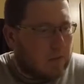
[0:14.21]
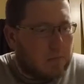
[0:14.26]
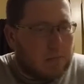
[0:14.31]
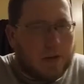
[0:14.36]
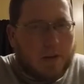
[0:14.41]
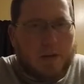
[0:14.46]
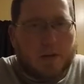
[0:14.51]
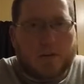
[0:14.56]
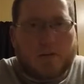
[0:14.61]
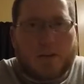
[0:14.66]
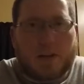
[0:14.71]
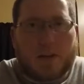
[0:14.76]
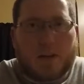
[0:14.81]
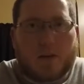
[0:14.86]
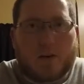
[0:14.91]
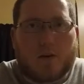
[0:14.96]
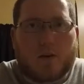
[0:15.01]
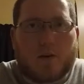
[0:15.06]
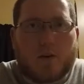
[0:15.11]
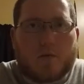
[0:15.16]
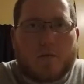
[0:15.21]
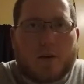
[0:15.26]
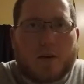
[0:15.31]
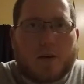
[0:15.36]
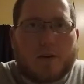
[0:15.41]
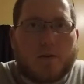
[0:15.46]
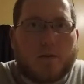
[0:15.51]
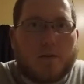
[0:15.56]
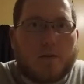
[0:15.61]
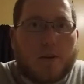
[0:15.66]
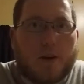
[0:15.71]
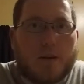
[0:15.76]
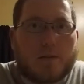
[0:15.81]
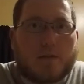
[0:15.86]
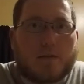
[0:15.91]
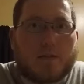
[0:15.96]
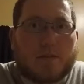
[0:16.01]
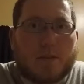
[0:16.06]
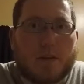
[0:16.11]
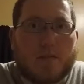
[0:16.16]
Making a video of my
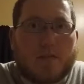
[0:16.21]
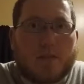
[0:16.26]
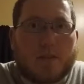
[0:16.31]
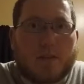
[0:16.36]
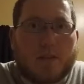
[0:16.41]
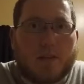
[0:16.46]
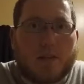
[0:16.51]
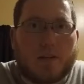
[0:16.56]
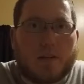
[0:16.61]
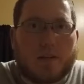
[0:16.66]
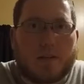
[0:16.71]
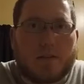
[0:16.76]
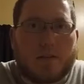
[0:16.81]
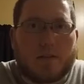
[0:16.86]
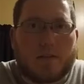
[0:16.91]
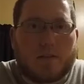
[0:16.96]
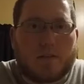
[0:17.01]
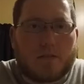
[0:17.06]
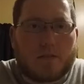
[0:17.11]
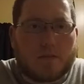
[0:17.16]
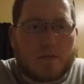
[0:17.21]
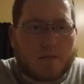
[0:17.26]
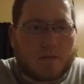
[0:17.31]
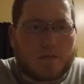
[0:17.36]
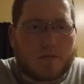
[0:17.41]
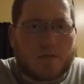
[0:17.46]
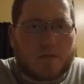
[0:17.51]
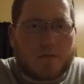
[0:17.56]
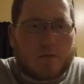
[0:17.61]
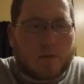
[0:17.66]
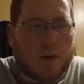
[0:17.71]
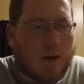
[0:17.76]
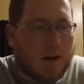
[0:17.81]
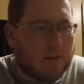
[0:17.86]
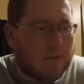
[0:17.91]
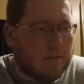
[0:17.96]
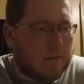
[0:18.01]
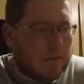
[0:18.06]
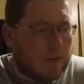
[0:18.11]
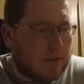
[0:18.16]
2017
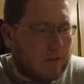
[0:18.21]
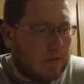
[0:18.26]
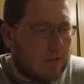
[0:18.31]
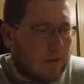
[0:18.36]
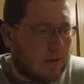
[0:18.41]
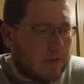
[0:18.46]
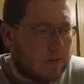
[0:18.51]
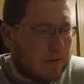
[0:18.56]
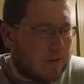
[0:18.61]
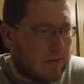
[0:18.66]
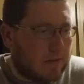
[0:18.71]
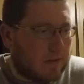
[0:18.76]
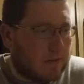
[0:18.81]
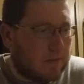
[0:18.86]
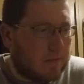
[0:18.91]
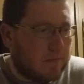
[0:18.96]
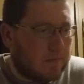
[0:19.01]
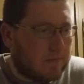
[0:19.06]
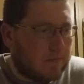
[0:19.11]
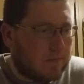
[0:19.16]
rod and reel arsenal.